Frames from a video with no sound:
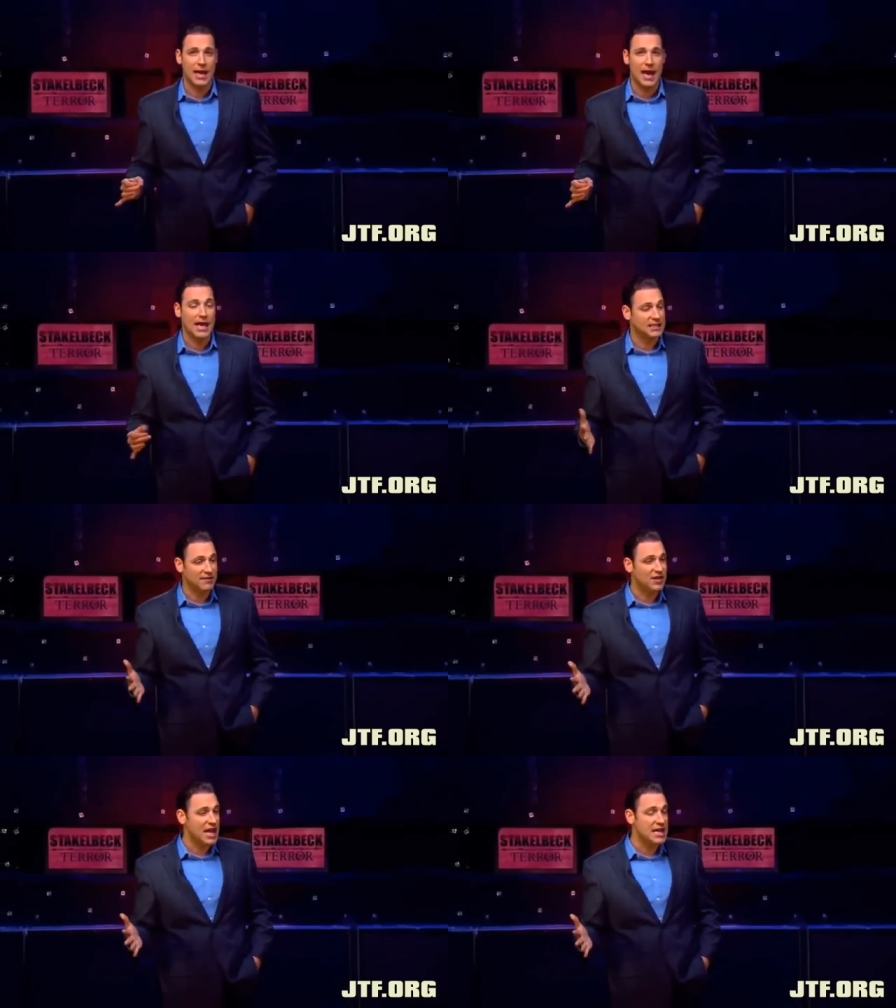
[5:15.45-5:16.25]
as
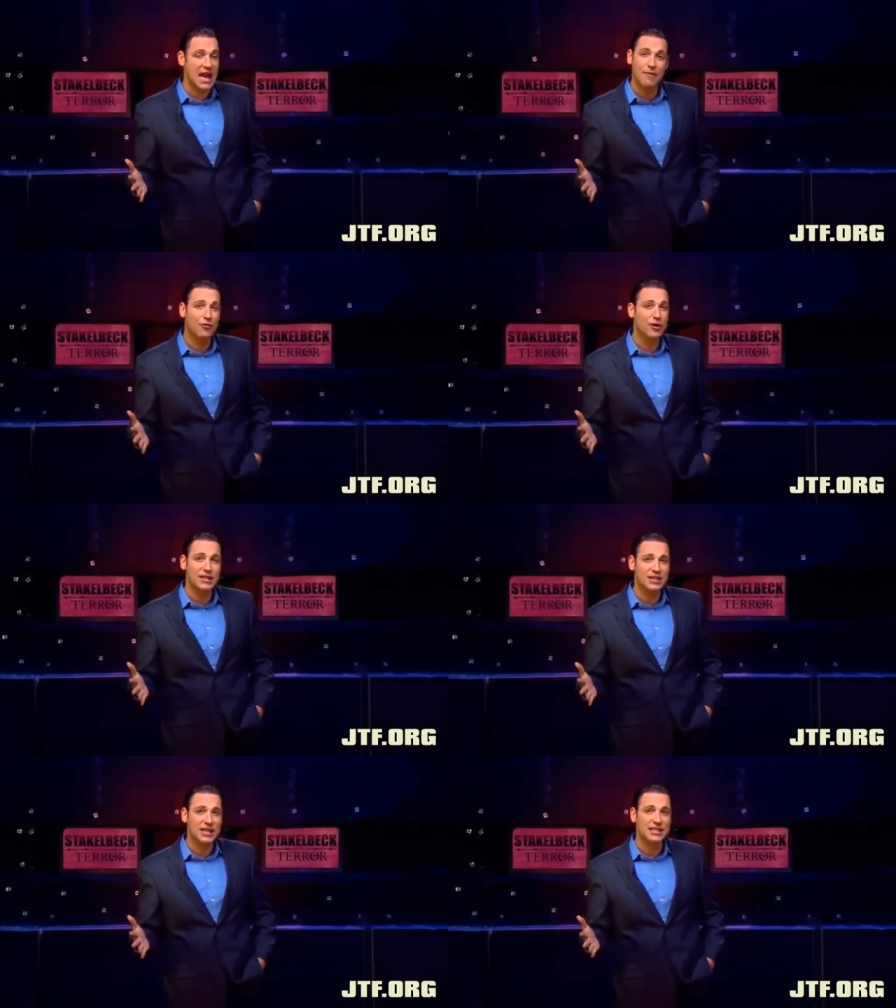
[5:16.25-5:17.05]
if they never
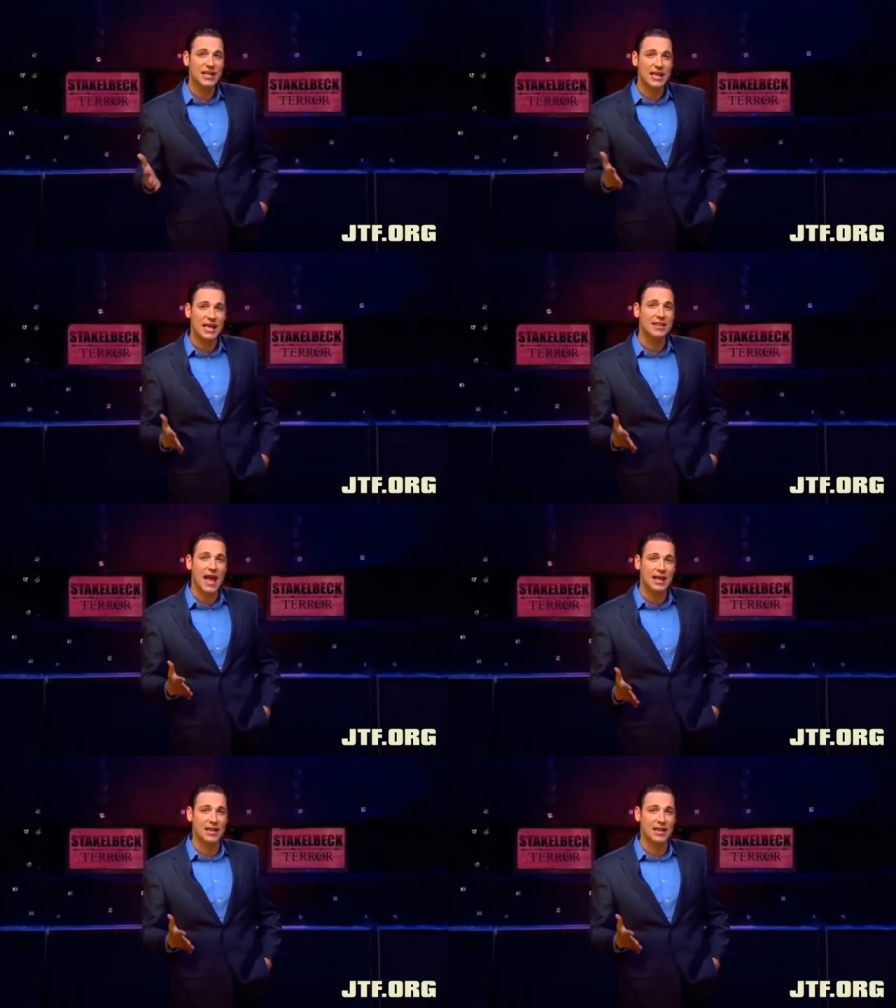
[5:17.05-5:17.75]
existed in that